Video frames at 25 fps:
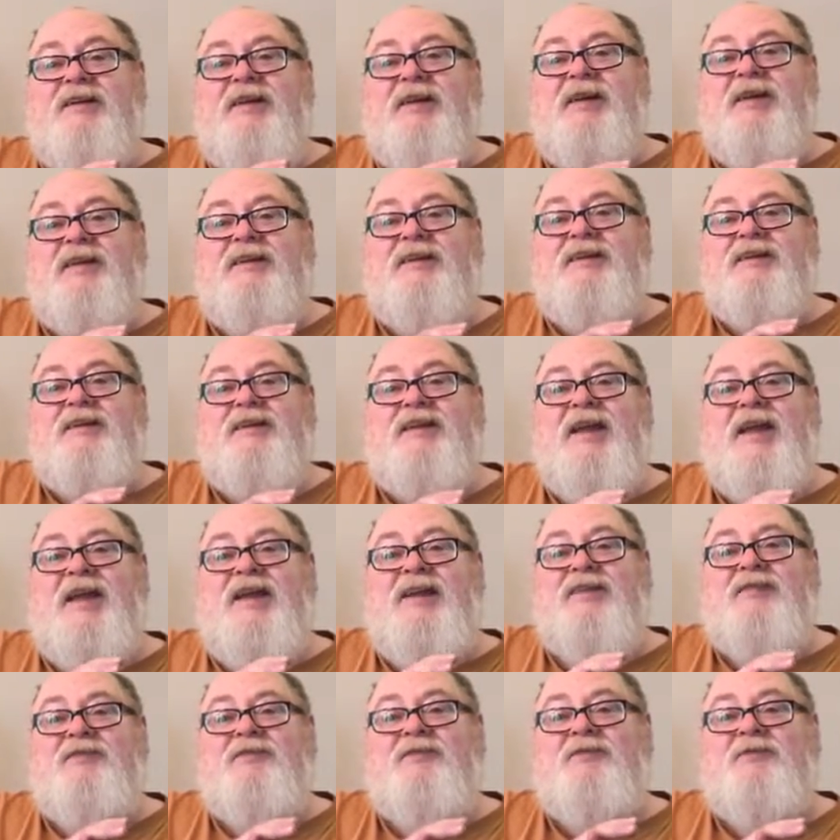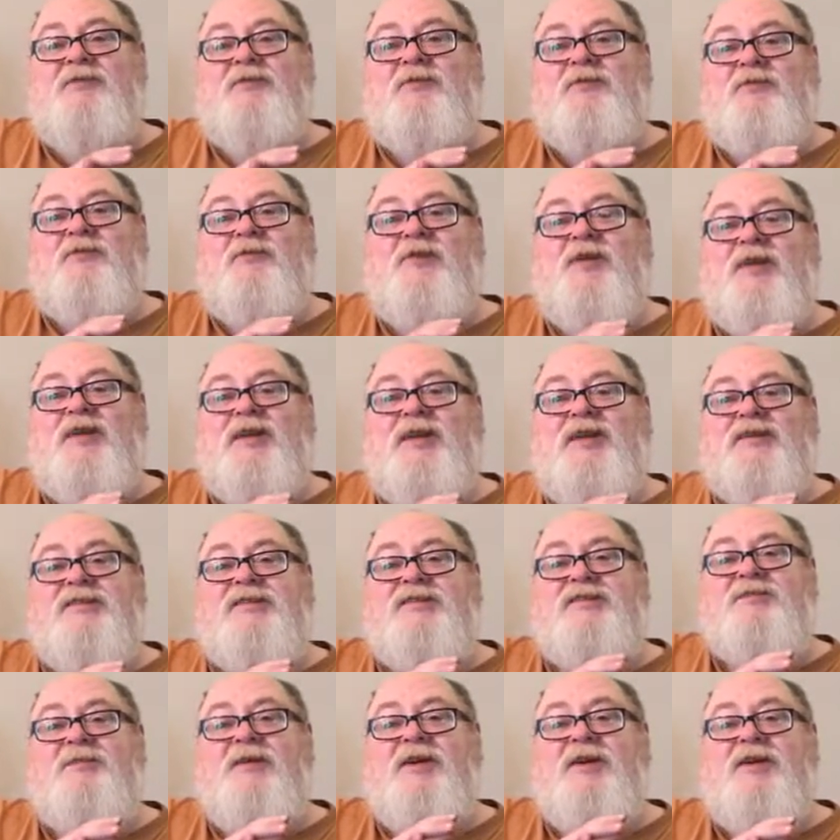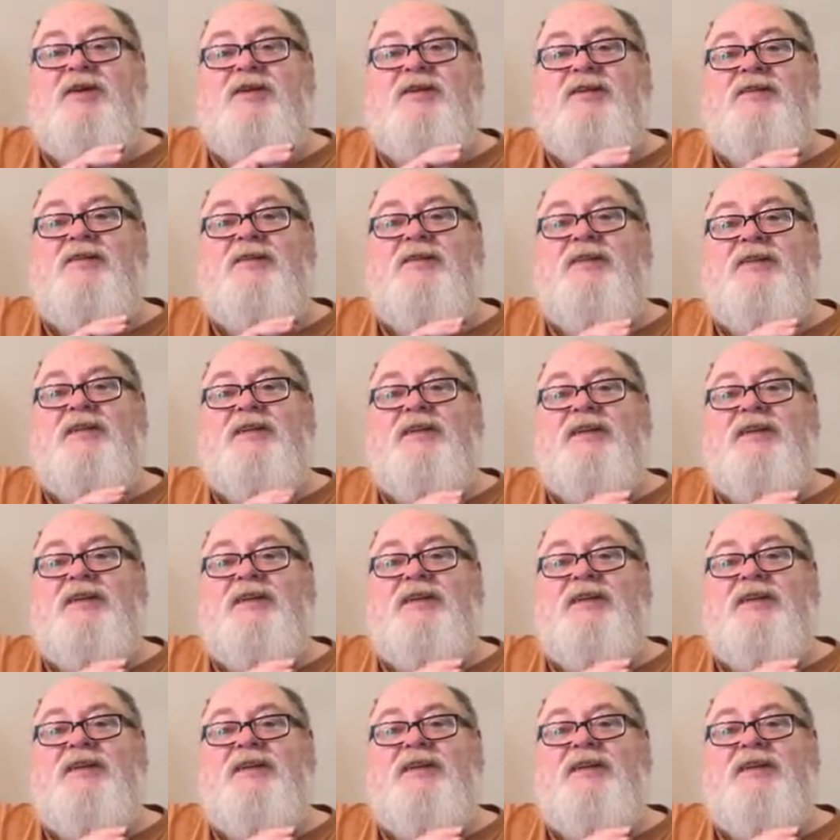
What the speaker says: And it had a funny smell,